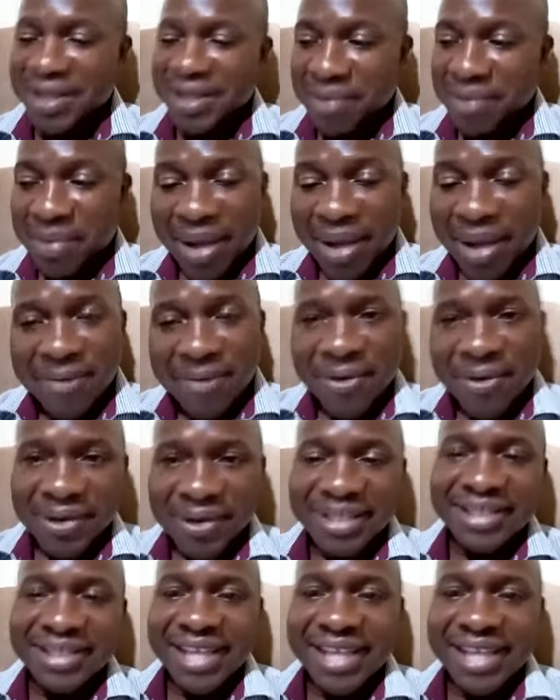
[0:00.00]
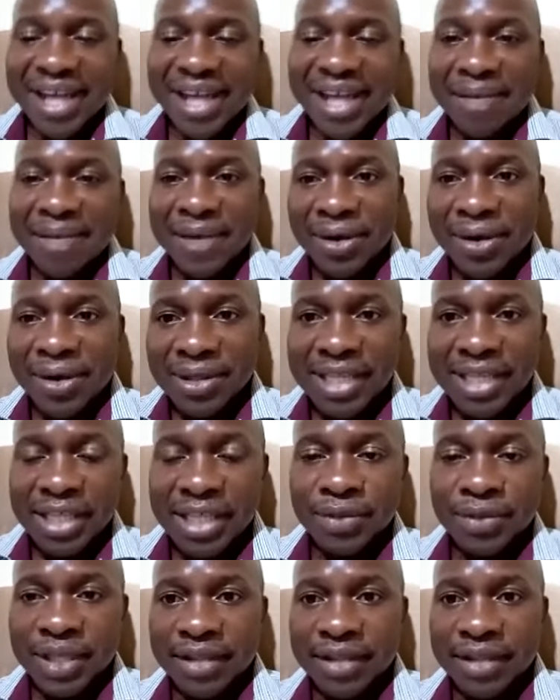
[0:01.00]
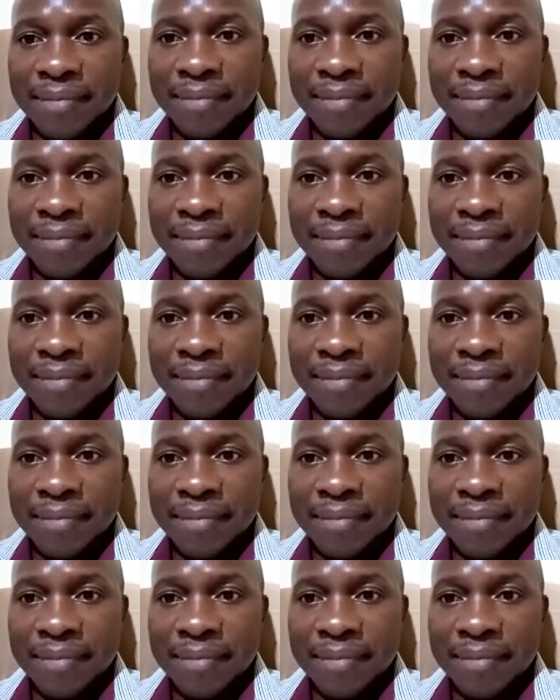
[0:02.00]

people I'm in contact with.